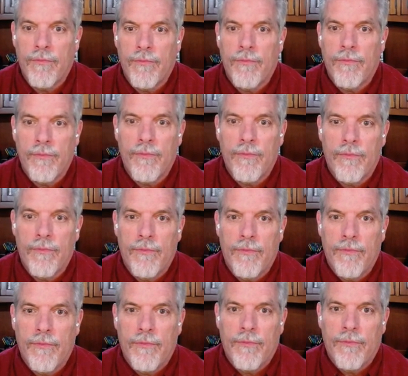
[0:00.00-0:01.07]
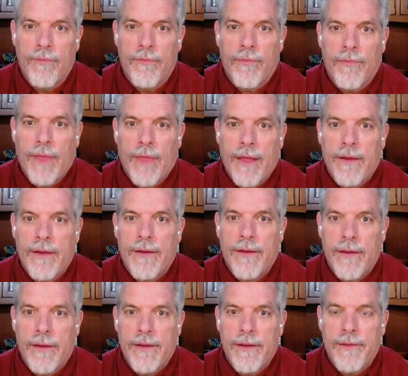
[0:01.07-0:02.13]

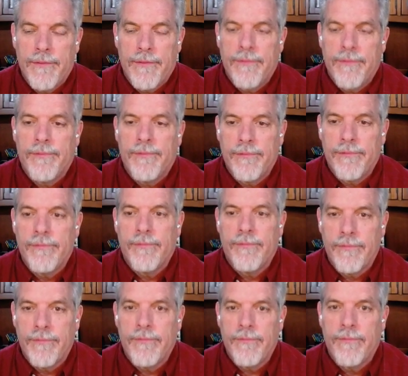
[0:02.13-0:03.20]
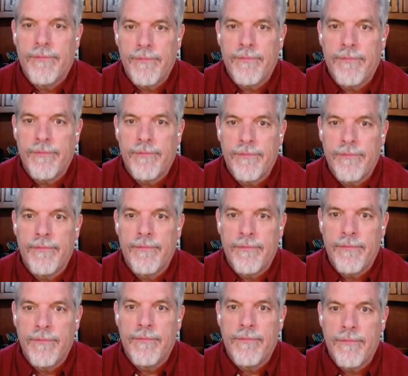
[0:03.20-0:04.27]

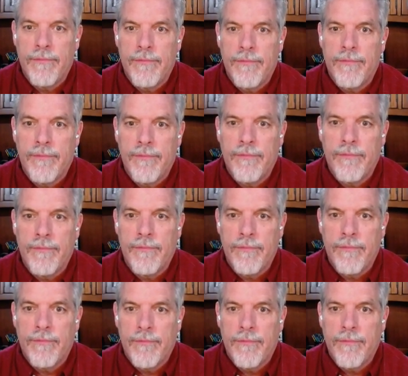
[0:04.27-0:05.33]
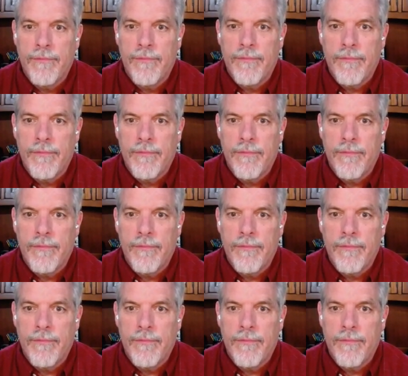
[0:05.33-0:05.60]
No words are spoken by the person on screen.